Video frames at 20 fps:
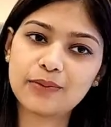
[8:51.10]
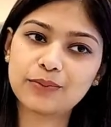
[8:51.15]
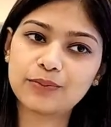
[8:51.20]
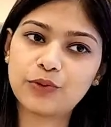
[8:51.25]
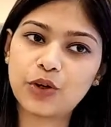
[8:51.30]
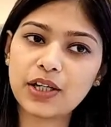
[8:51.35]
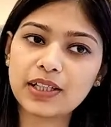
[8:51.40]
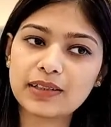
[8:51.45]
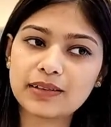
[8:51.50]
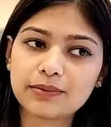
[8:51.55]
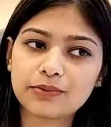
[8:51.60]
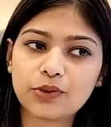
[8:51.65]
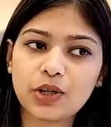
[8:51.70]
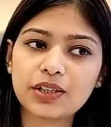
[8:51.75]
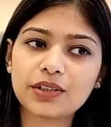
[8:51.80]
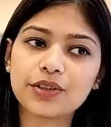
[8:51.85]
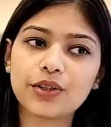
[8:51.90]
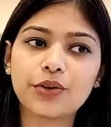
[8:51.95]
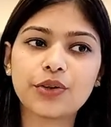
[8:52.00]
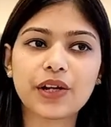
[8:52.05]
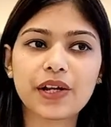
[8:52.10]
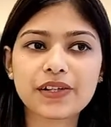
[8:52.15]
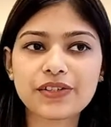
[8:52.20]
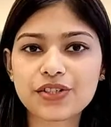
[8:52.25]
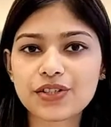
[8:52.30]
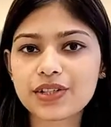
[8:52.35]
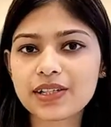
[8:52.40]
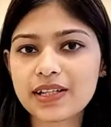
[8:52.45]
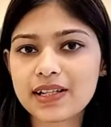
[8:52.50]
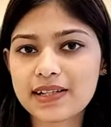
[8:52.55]
what
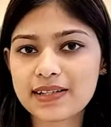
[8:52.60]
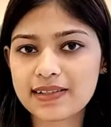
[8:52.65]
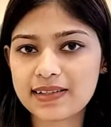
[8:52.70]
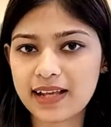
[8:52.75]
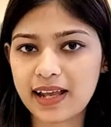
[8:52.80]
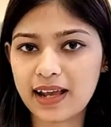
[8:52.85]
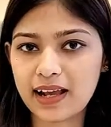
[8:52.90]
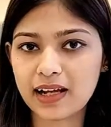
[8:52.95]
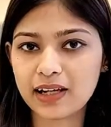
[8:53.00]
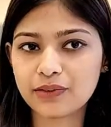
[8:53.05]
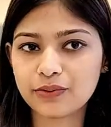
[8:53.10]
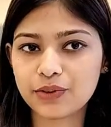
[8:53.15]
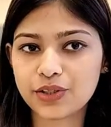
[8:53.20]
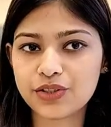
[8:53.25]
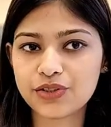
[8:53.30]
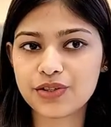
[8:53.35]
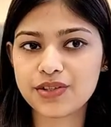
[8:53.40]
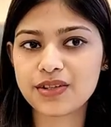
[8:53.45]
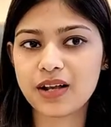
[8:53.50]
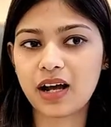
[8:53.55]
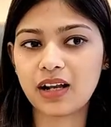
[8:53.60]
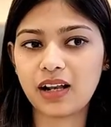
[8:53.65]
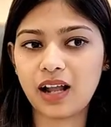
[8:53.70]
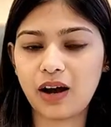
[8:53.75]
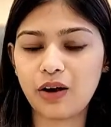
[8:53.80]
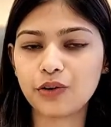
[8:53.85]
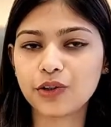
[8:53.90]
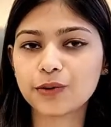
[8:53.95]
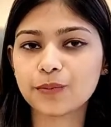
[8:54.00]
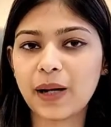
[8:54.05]
duration is there which is
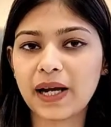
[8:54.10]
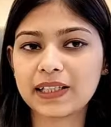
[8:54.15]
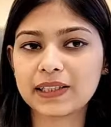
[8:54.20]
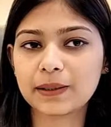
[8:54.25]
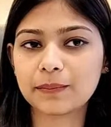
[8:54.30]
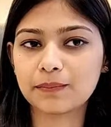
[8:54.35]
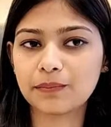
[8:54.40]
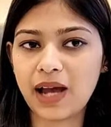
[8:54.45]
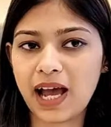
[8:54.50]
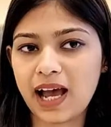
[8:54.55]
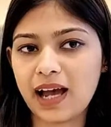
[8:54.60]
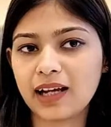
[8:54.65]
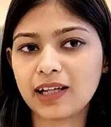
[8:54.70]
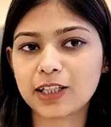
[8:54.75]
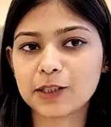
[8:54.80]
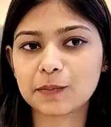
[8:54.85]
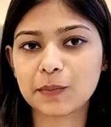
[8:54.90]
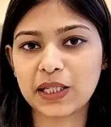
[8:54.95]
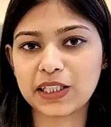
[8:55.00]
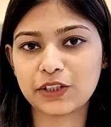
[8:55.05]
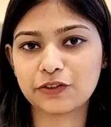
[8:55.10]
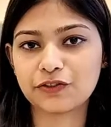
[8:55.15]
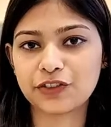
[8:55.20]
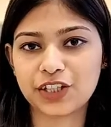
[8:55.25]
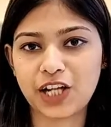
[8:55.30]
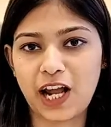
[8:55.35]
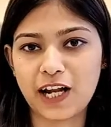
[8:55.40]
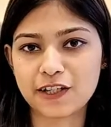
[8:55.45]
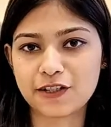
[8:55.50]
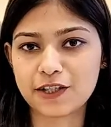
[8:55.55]
allowed by the bank, by the
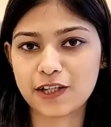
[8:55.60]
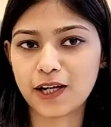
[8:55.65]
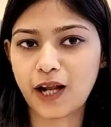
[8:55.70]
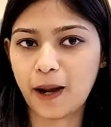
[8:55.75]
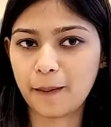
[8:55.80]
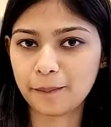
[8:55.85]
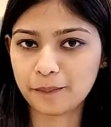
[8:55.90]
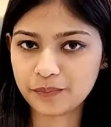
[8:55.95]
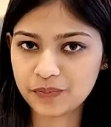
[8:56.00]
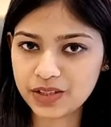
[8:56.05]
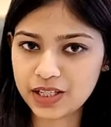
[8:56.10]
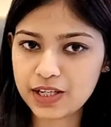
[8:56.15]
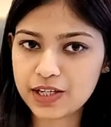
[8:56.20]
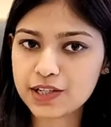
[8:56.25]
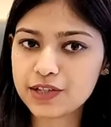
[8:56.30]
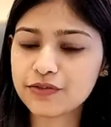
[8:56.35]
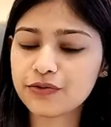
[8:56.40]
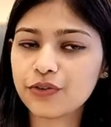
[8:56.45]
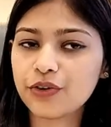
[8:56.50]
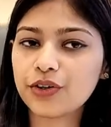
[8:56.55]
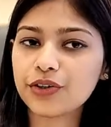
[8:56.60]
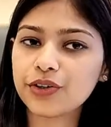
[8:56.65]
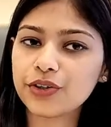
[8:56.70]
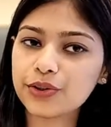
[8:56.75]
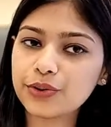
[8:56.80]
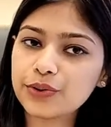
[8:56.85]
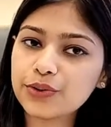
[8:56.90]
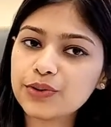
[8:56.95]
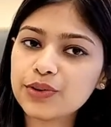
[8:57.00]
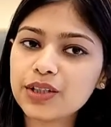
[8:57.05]
financial companies for
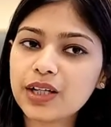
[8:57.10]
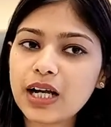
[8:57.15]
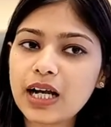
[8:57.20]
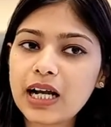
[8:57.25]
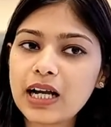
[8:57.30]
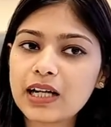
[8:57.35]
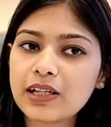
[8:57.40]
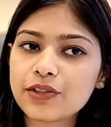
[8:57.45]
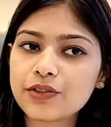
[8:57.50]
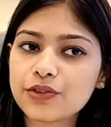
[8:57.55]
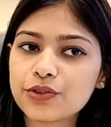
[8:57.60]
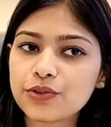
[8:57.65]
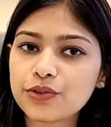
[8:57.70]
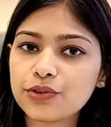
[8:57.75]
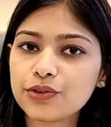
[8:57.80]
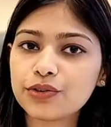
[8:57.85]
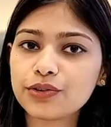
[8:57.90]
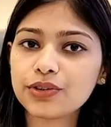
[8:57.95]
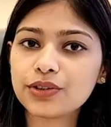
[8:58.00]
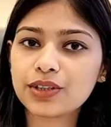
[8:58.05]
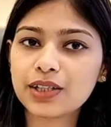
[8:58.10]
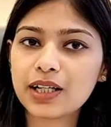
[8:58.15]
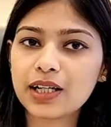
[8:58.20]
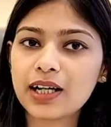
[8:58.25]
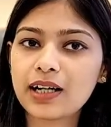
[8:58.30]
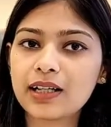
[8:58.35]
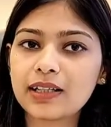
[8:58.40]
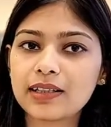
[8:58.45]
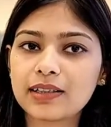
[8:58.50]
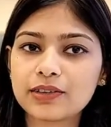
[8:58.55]
you to
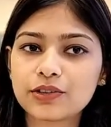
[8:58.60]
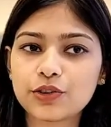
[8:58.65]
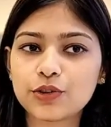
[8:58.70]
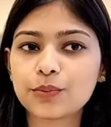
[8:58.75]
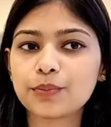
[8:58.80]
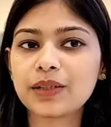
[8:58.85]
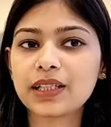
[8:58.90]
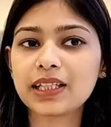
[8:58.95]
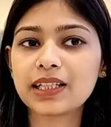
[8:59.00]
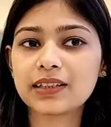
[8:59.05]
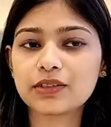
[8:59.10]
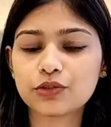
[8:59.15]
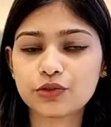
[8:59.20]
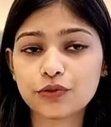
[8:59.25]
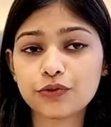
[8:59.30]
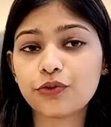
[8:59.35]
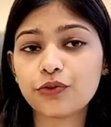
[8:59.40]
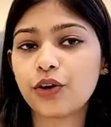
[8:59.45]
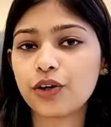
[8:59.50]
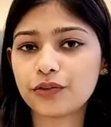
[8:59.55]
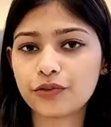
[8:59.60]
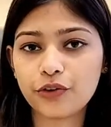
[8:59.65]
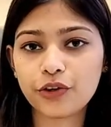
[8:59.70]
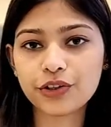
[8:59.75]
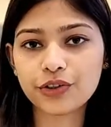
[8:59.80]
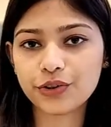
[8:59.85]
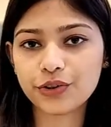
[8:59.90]
for